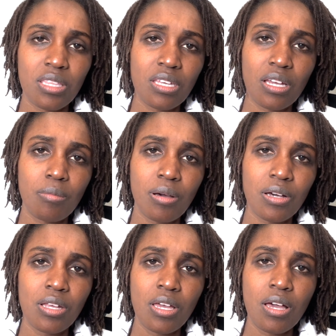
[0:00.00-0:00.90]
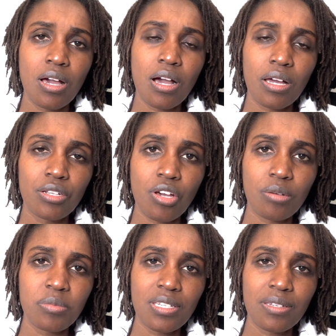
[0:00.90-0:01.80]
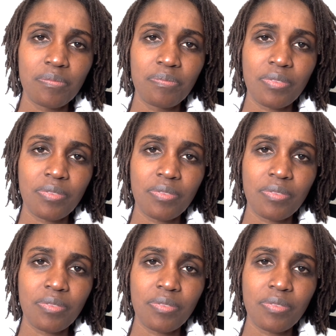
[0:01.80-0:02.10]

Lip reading: think about adopting,